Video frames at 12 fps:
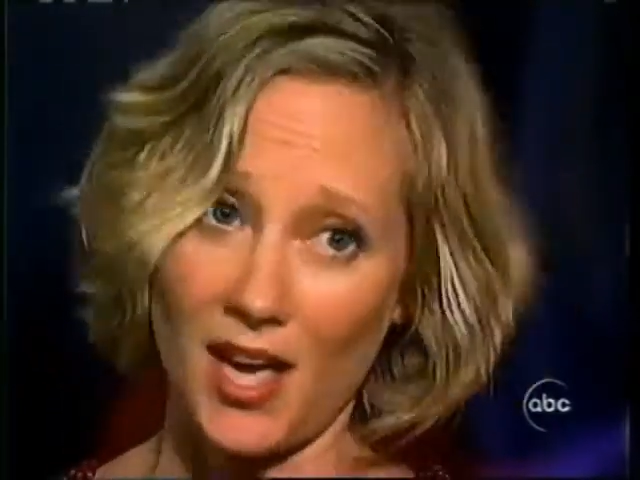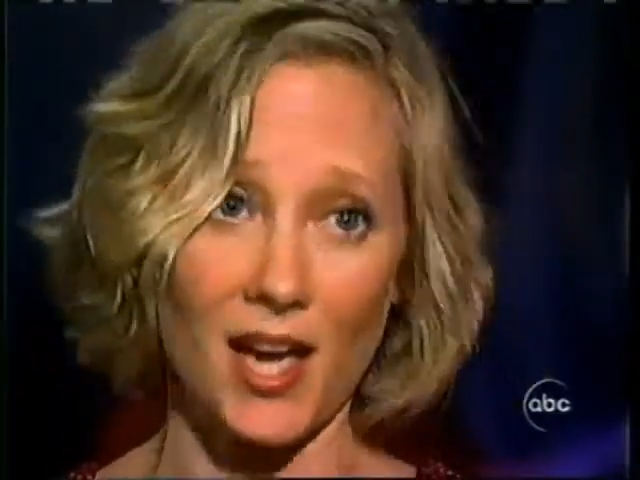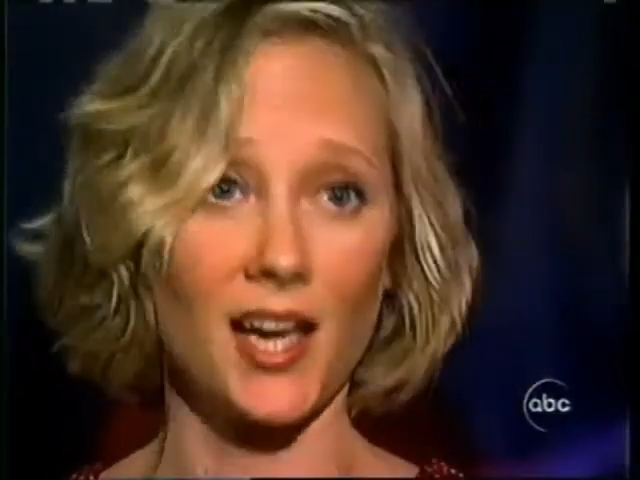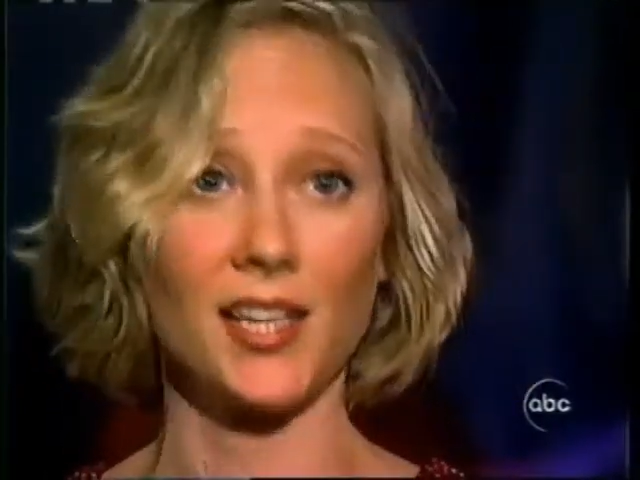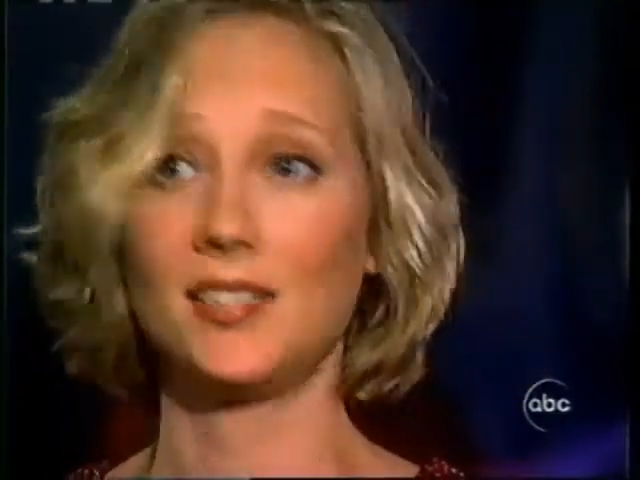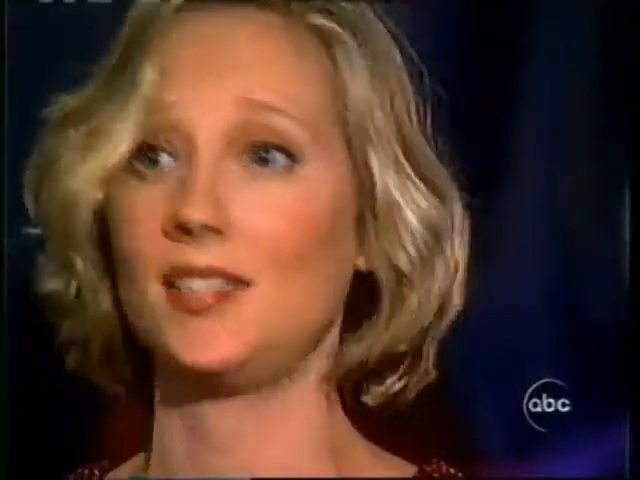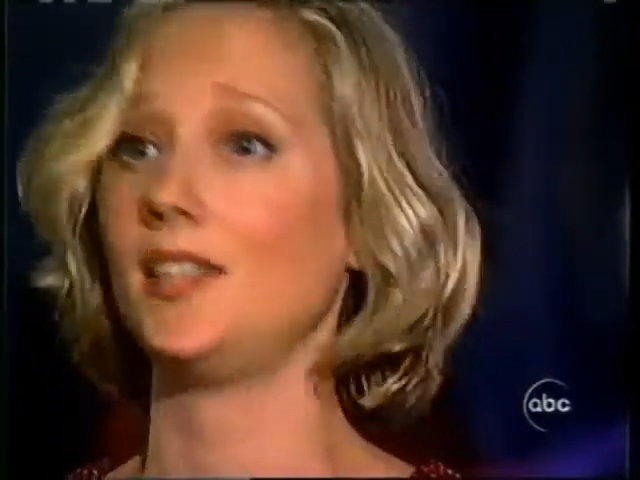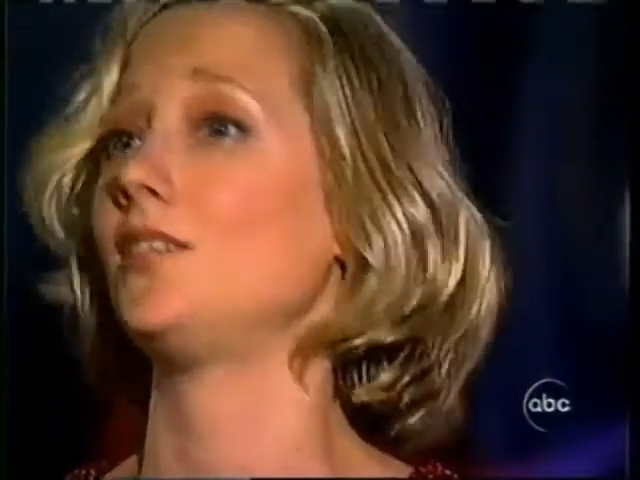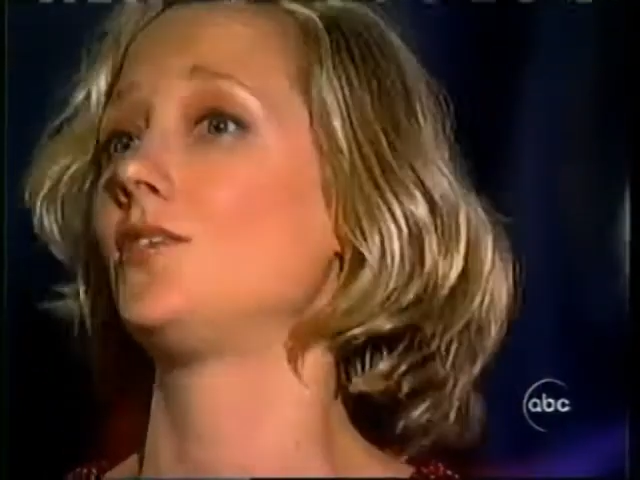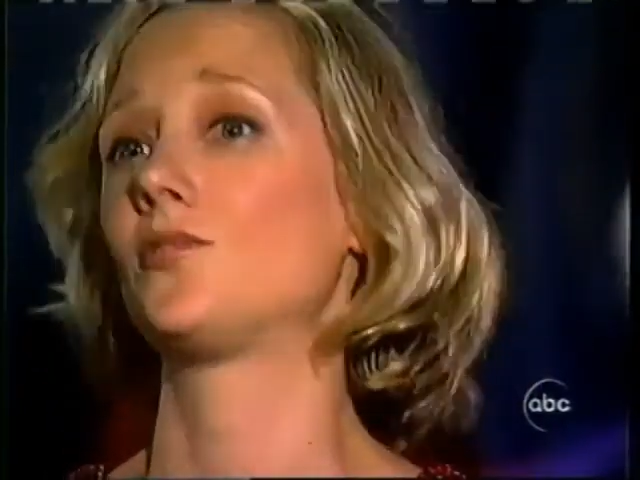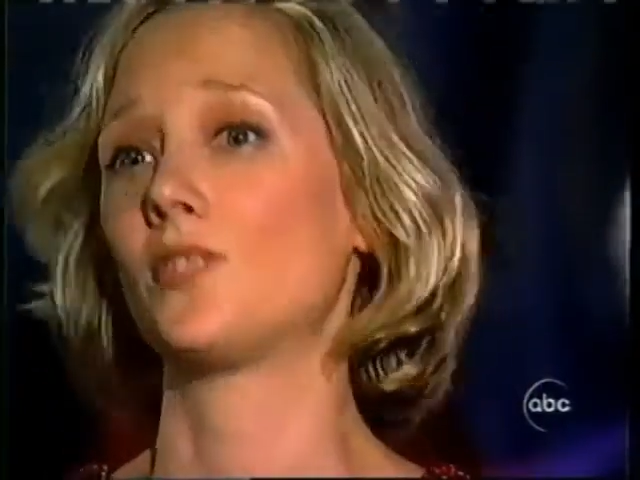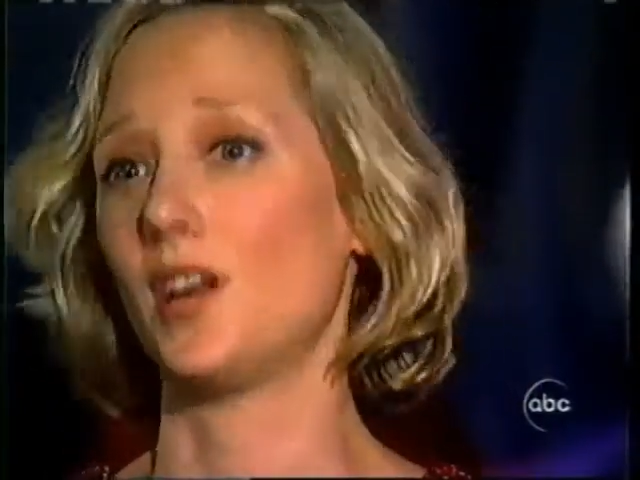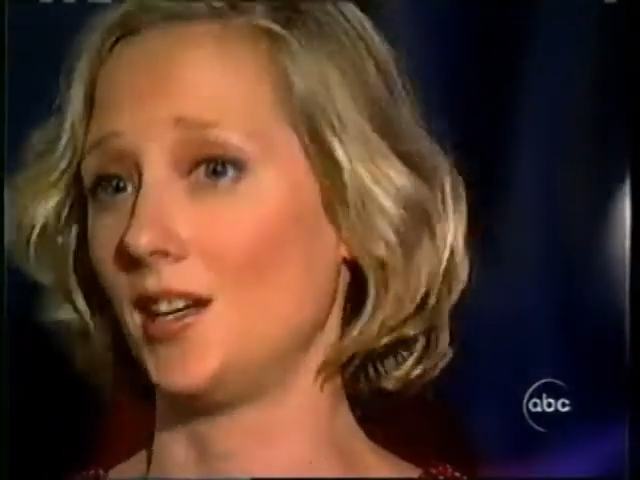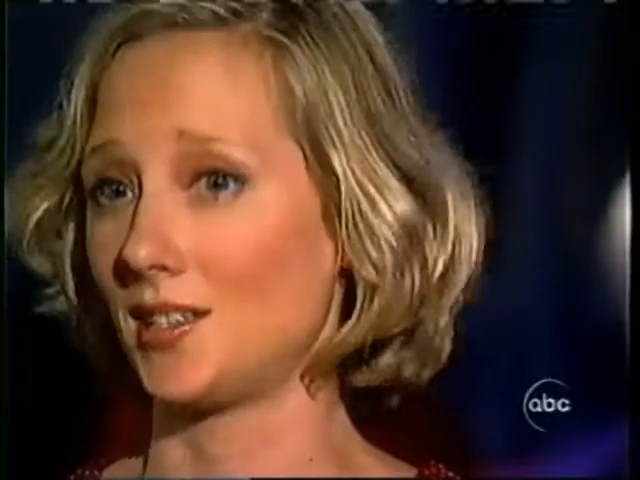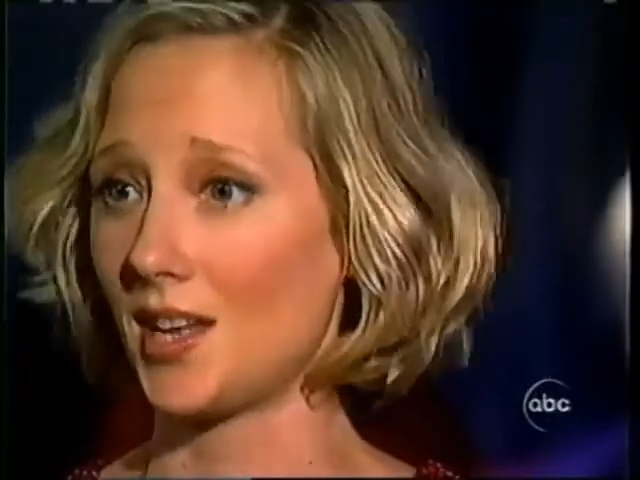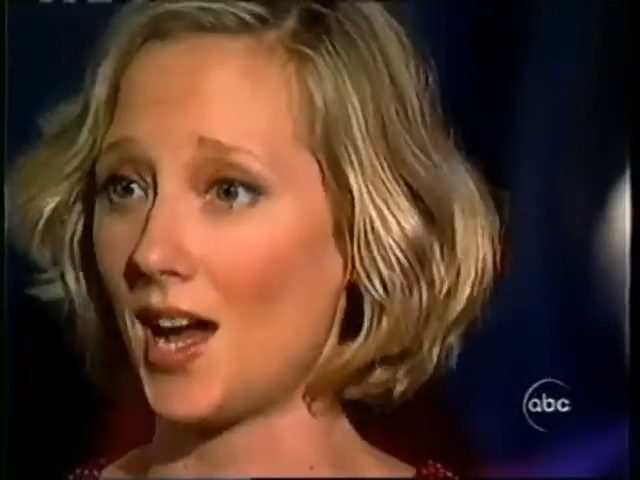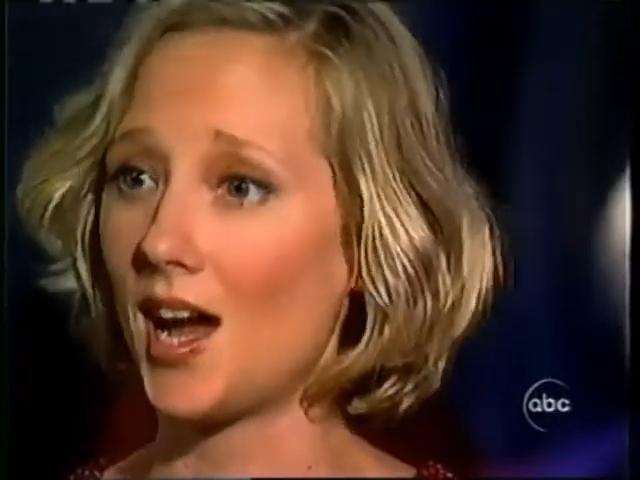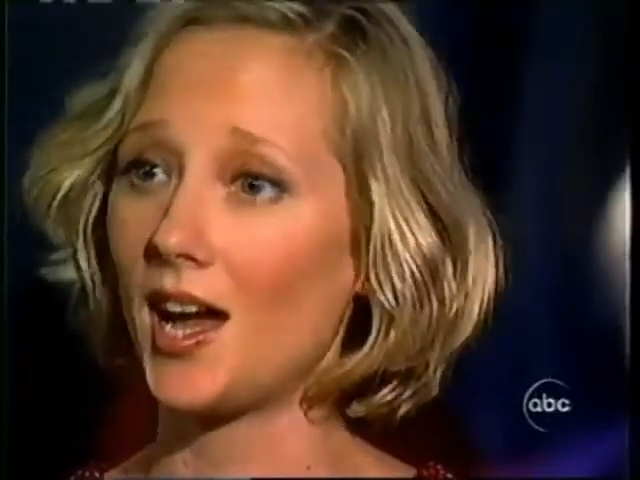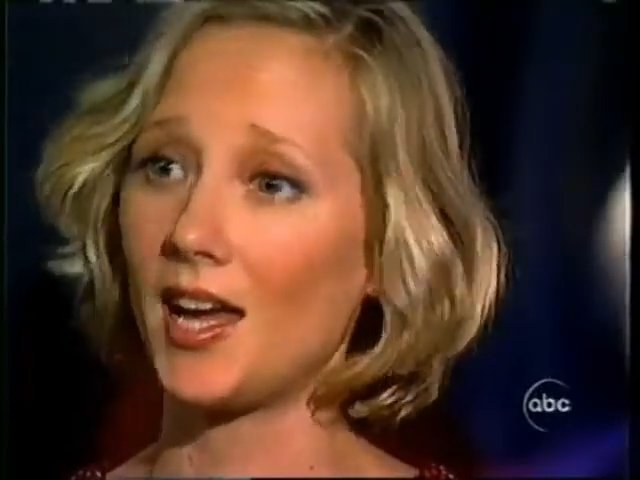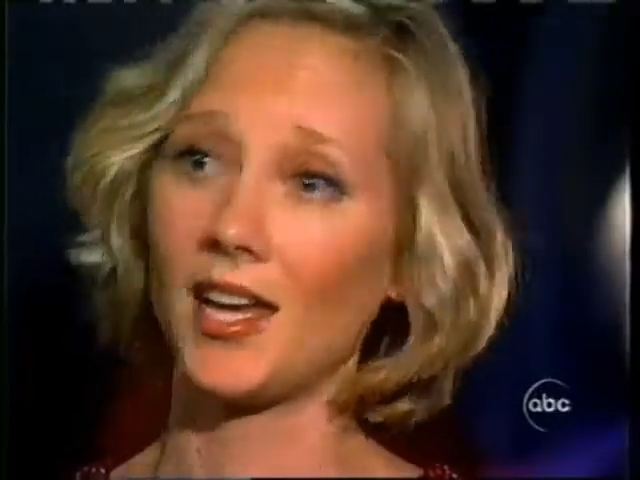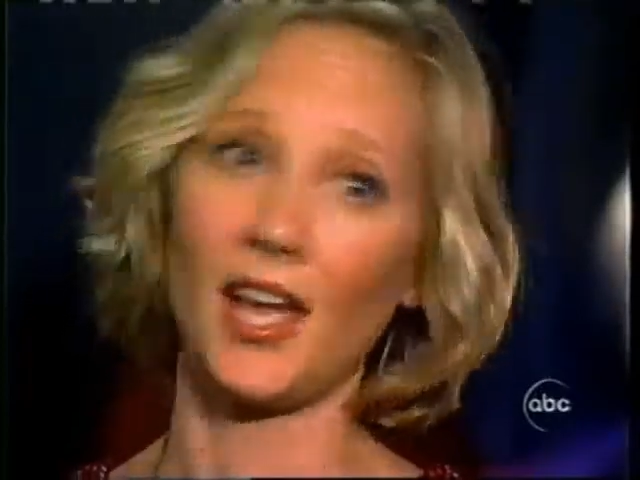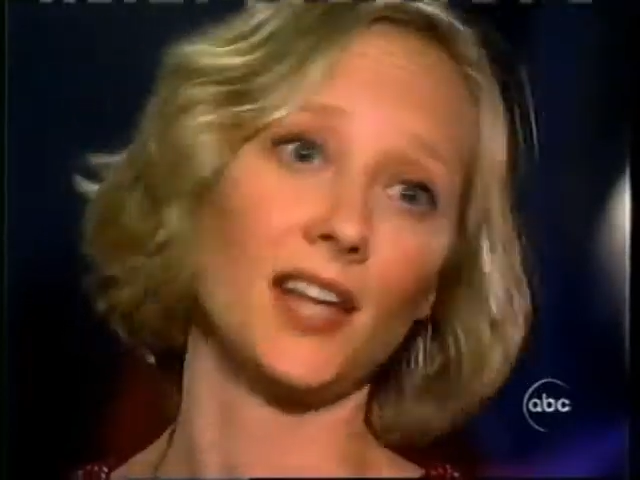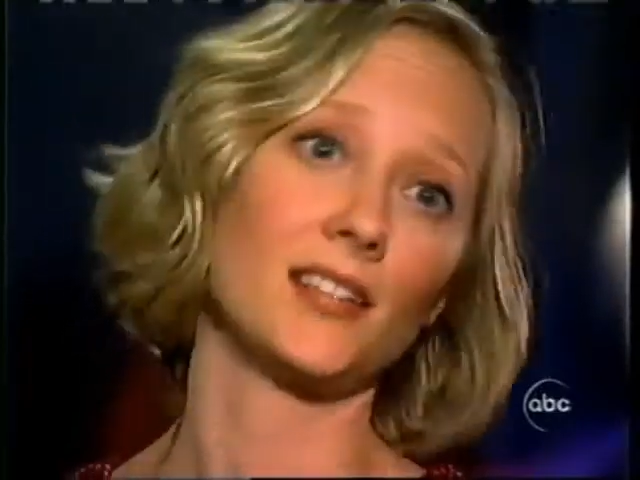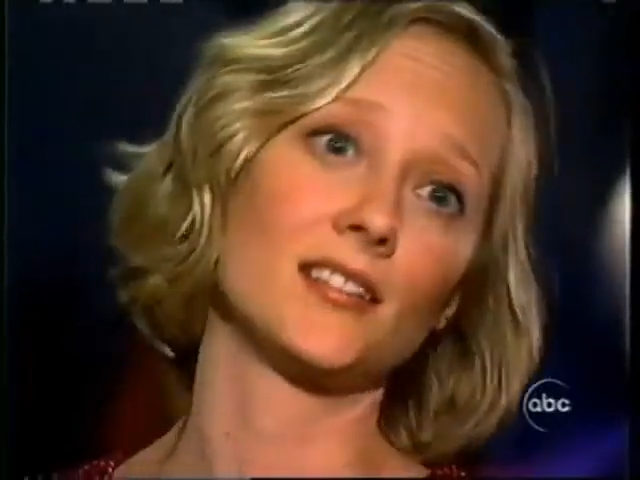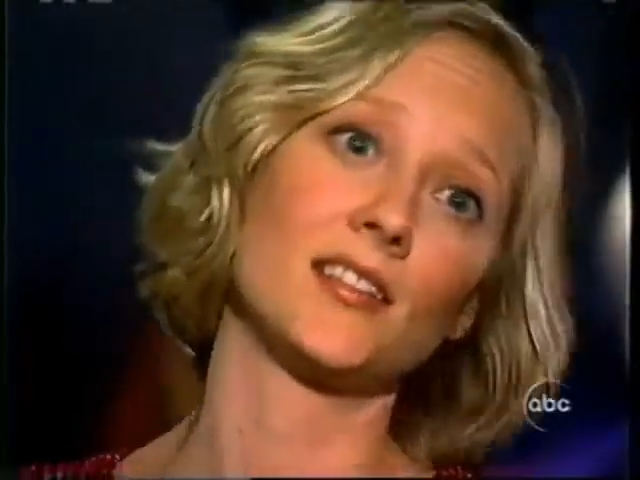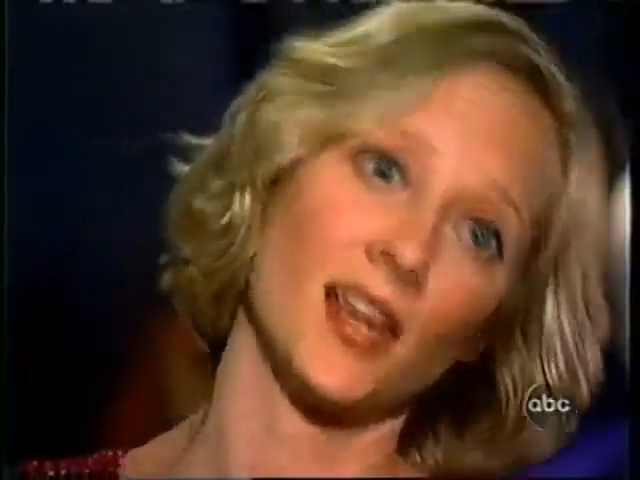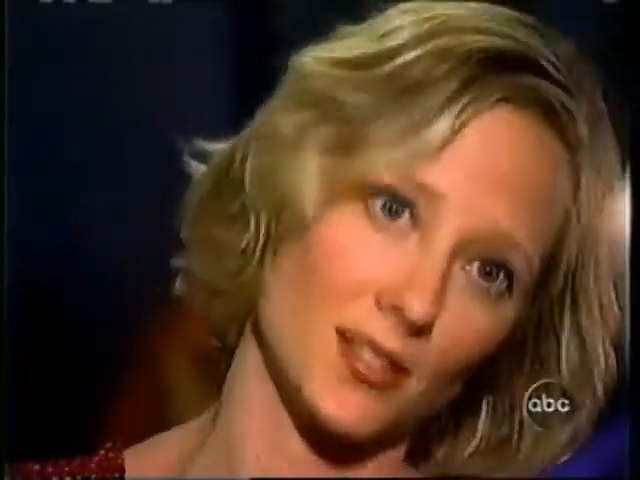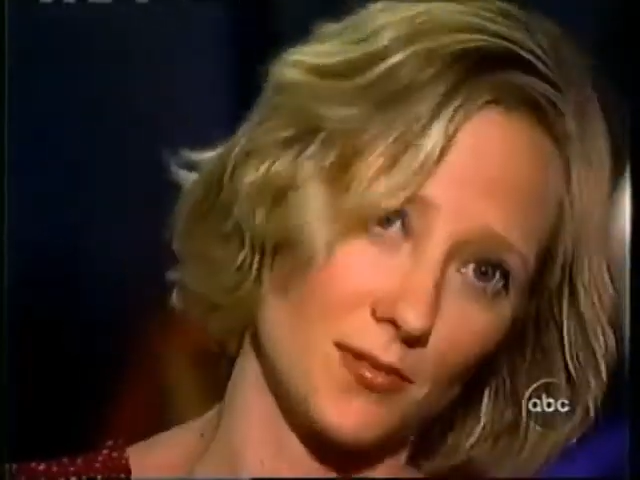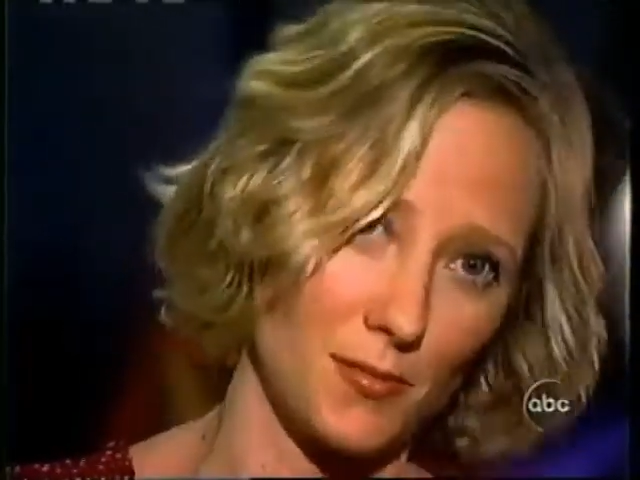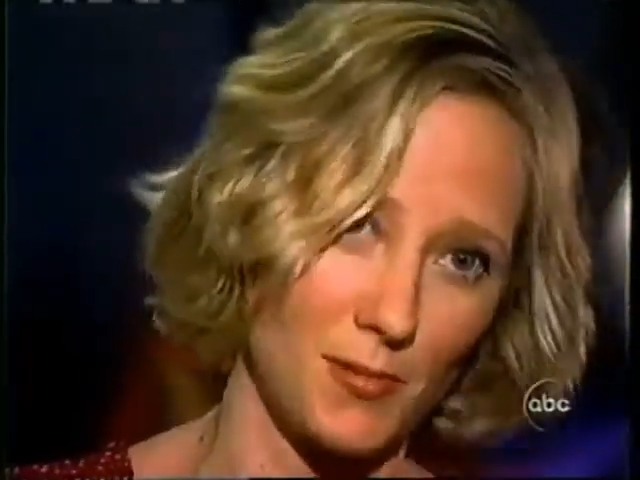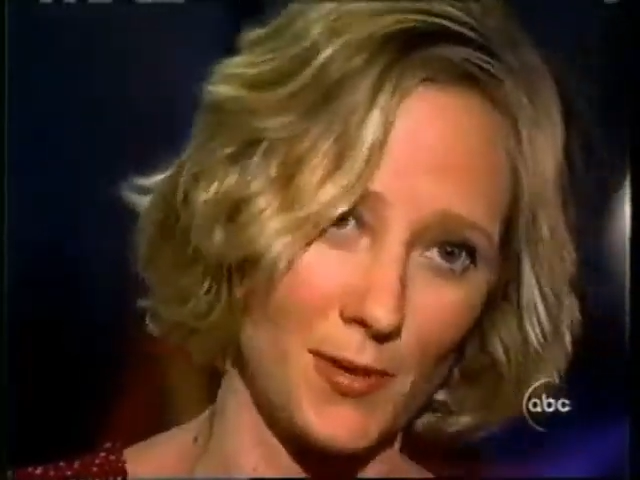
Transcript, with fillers: I did drugs. I had sex with